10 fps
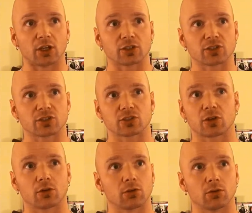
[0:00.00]

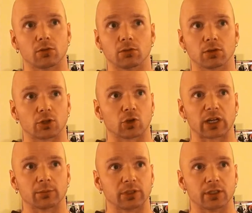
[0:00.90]
so
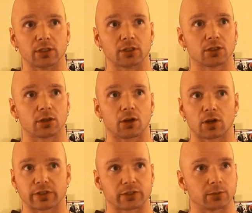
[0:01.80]
incredibly
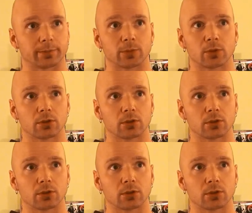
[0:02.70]
awesome,